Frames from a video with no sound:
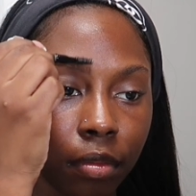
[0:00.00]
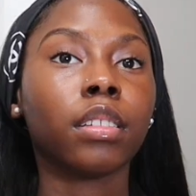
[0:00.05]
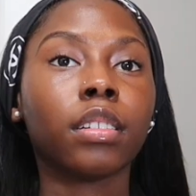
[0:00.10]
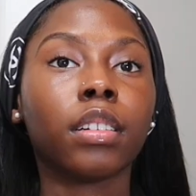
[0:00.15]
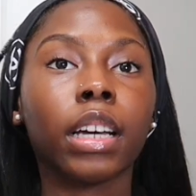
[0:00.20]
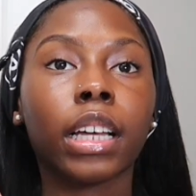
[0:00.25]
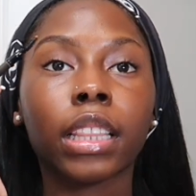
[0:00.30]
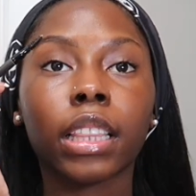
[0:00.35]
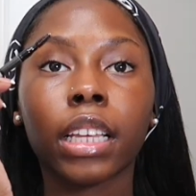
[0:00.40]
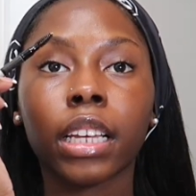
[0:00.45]
Oh,
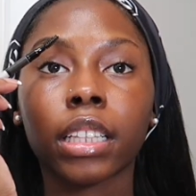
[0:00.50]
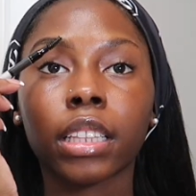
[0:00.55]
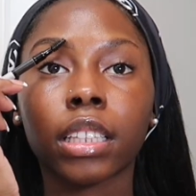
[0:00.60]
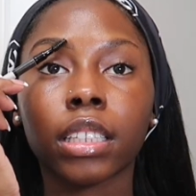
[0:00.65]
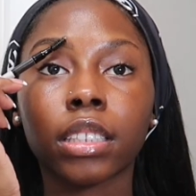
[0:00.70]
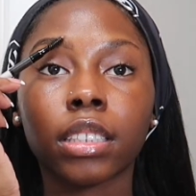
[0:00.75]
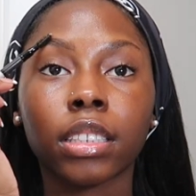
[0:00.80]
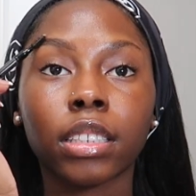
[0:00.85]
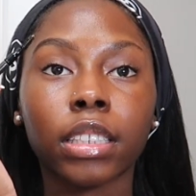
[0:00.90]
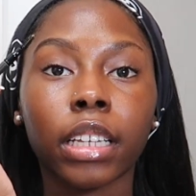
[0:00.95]
I think
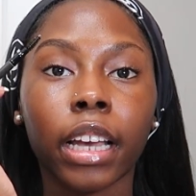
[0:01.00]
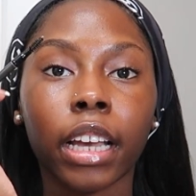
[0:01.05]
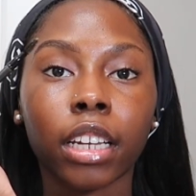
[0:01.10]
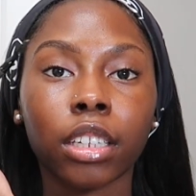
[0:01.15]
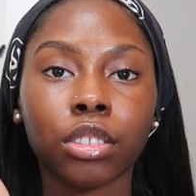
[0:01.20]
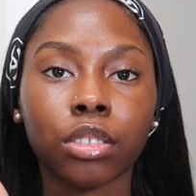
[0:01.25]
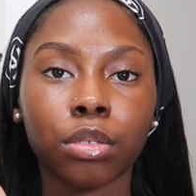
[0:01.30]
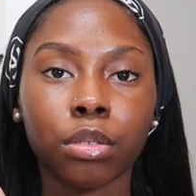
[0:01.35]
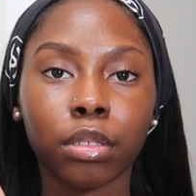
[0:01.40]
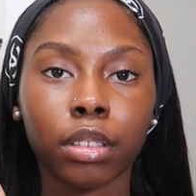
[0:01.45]
this is
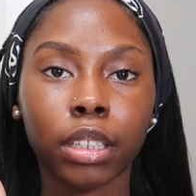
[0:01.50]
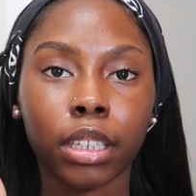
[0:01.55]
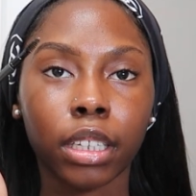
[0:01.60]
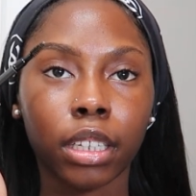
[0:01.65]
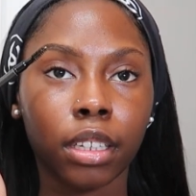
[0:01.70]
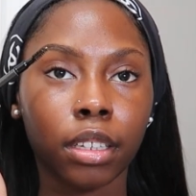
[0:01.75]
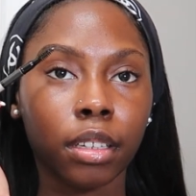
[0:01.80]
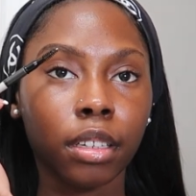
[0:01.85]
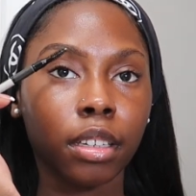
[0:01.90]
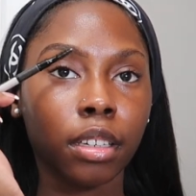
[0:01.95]

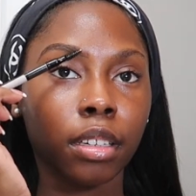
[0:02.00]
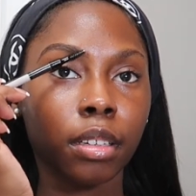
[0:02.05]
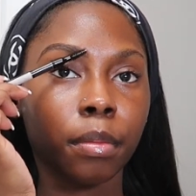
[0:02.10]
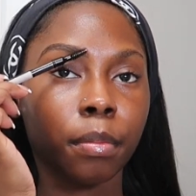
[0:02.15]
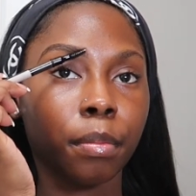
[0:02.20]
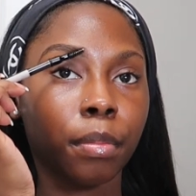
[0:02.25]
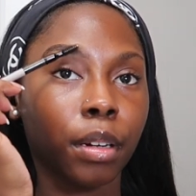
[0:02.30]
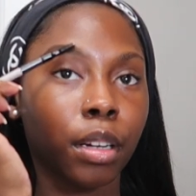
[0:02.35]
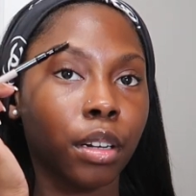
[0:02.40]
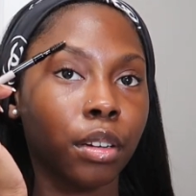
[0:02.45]
actually
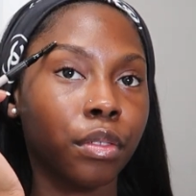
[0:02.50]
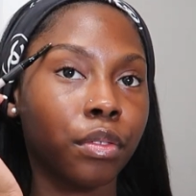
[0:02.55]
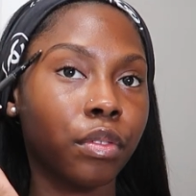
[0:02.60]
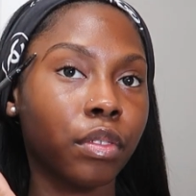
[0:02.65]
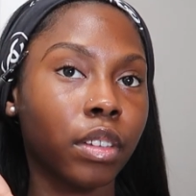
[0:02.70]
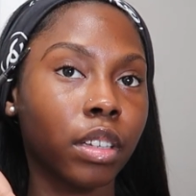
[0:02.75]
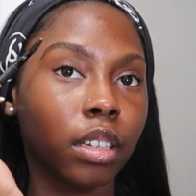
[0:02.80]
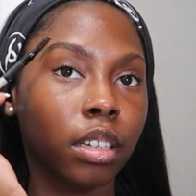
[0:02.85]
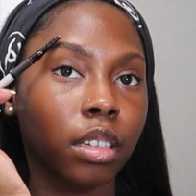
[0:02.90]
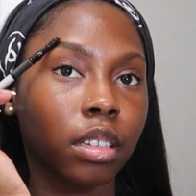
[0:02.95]

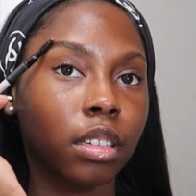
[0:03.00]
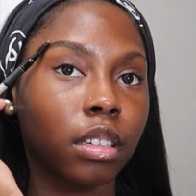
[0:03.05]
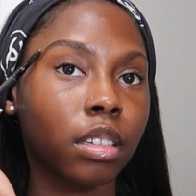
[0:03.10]
perfect.